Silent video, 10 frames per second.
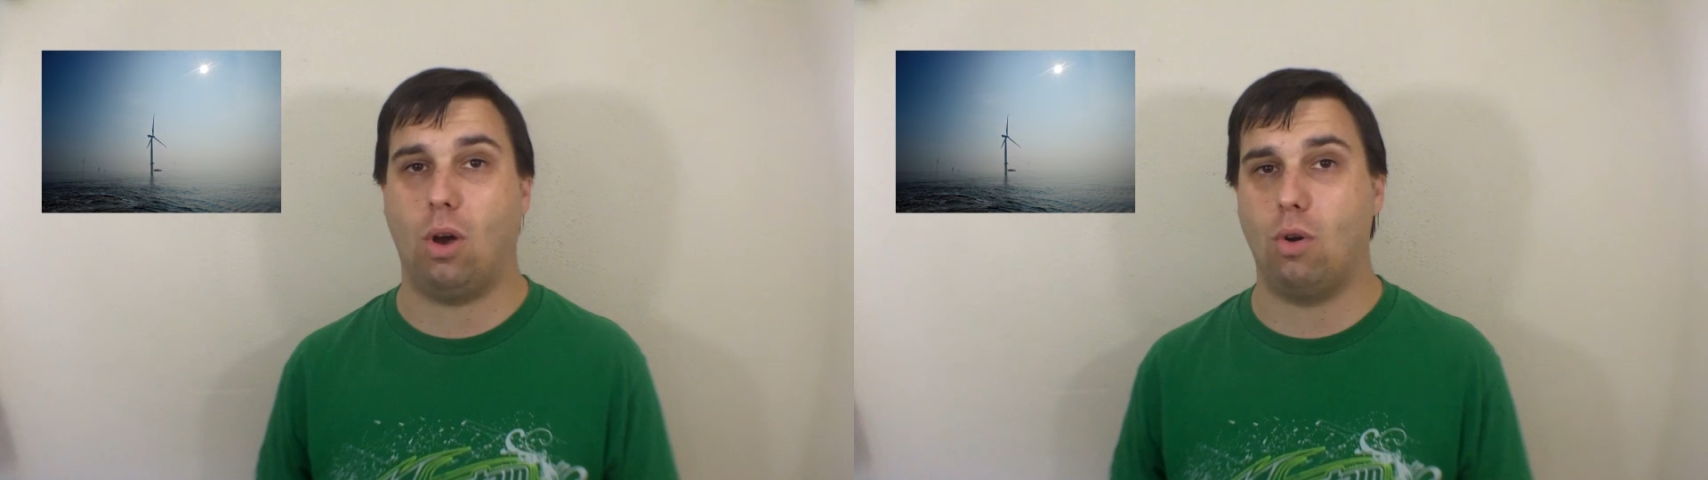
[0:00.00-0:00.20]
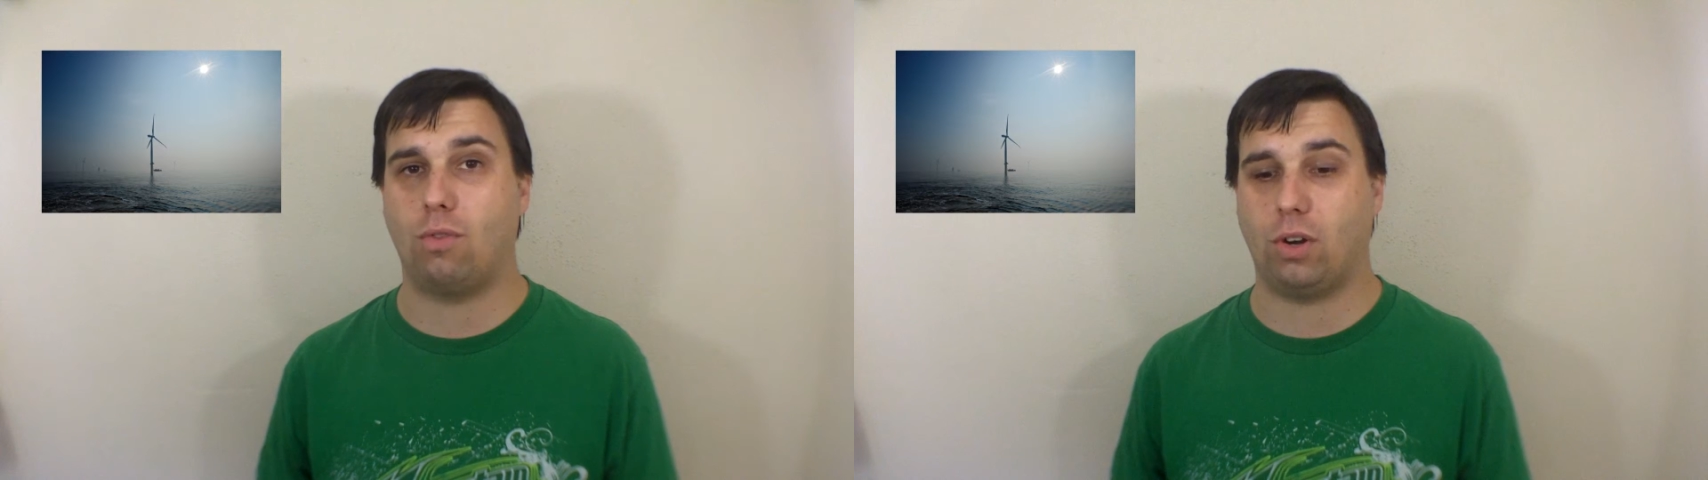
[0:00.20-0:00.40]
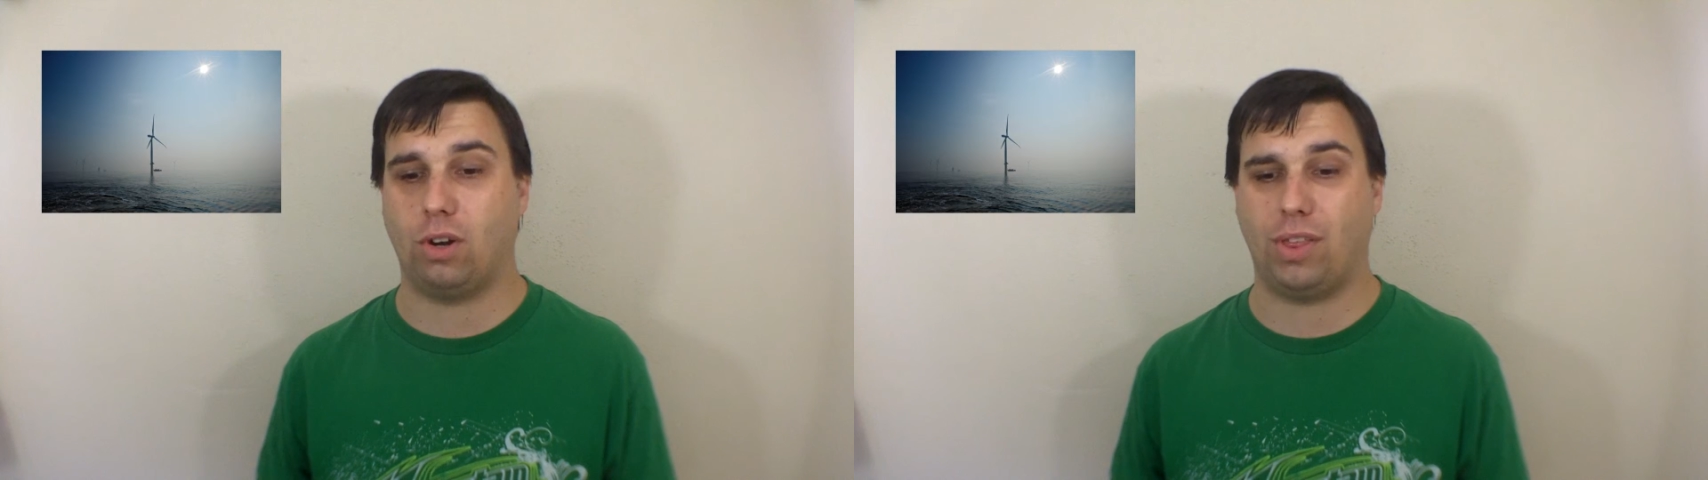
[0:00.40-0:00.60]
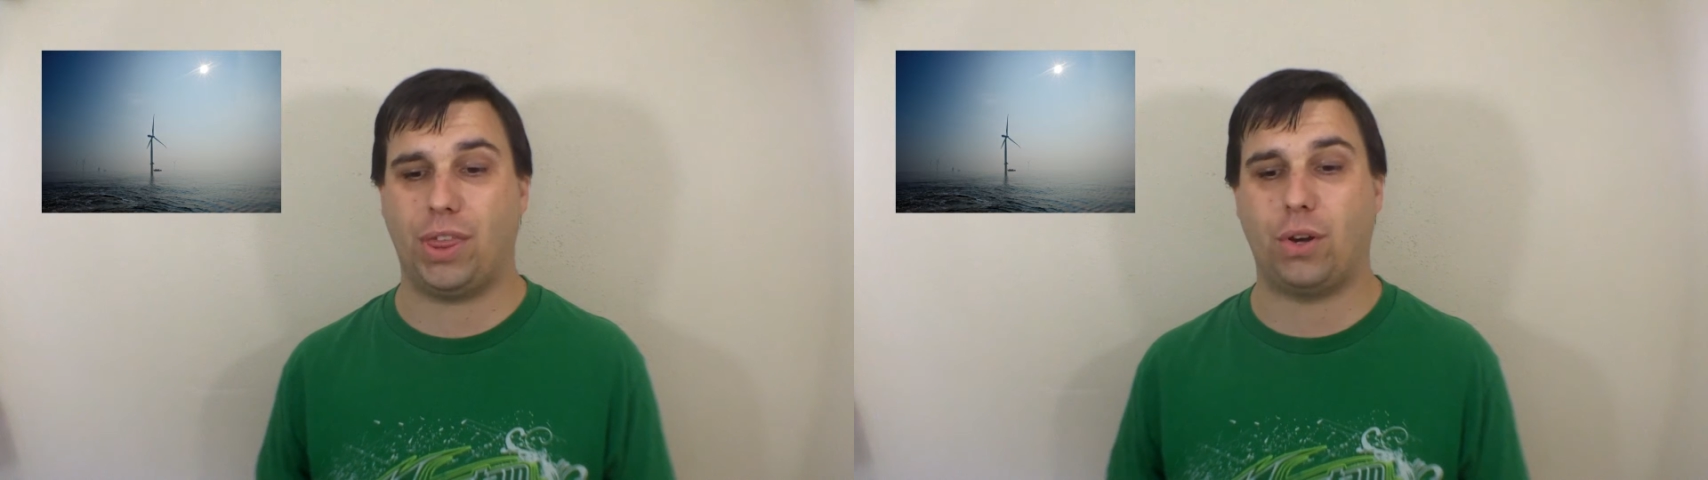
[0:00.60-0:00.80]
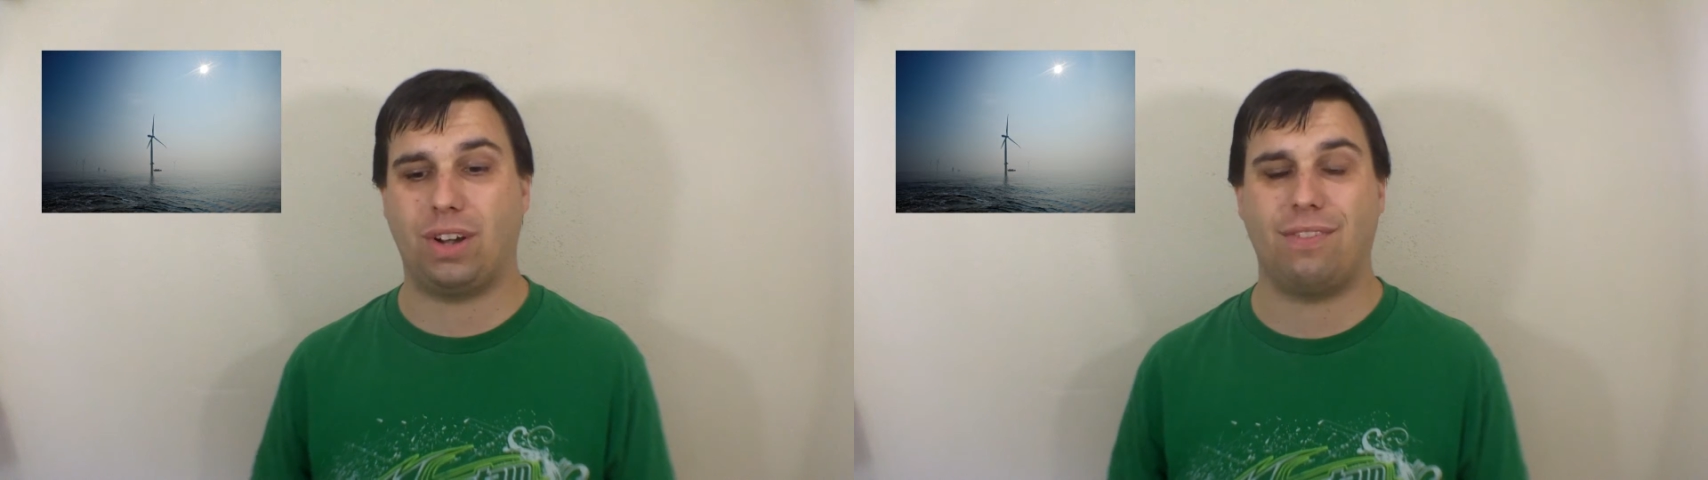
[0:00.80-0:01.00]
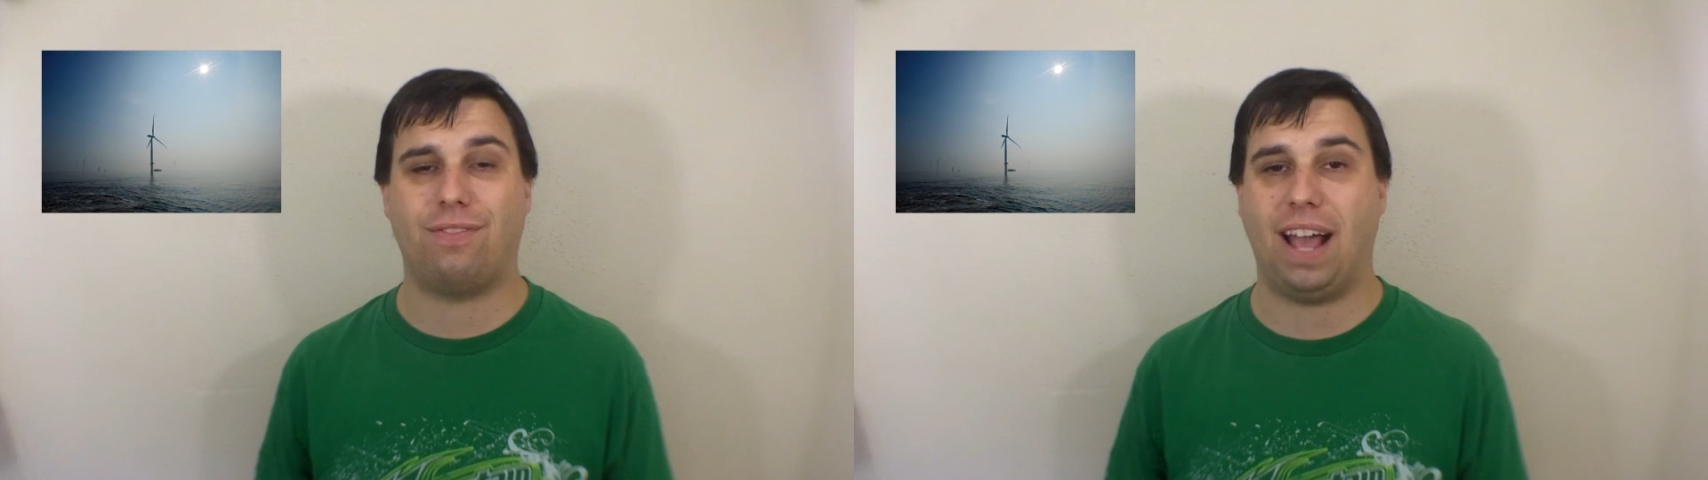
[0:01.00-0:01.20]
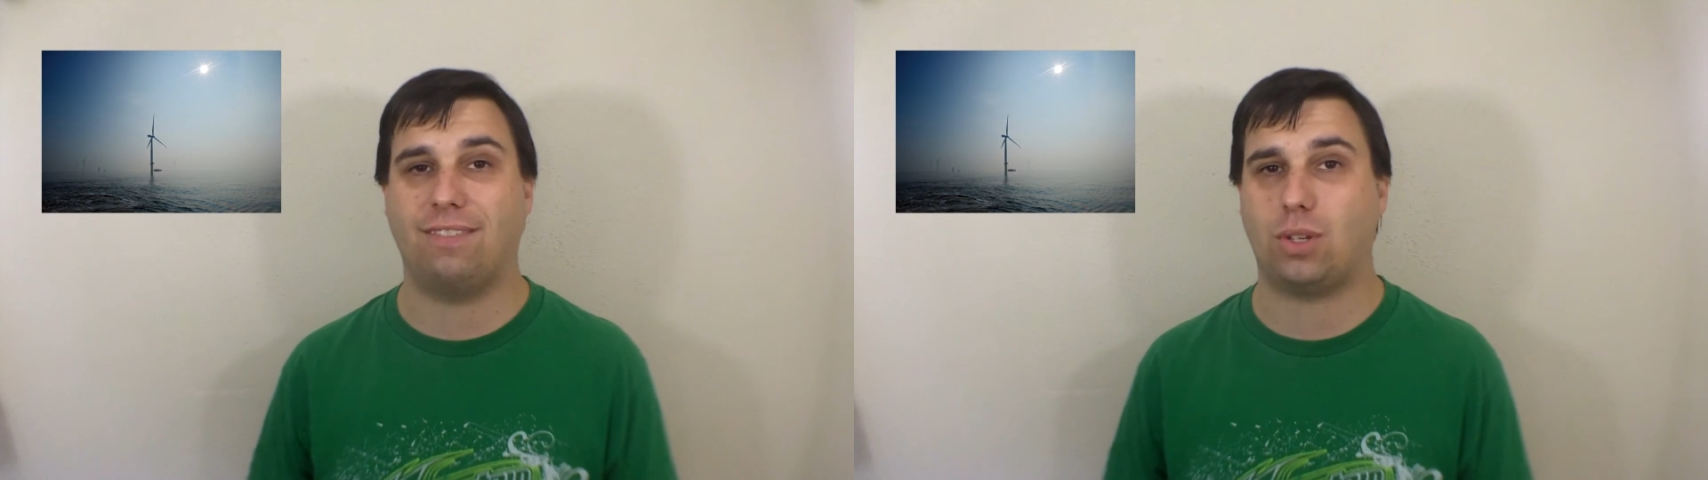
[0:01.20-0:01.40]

over 35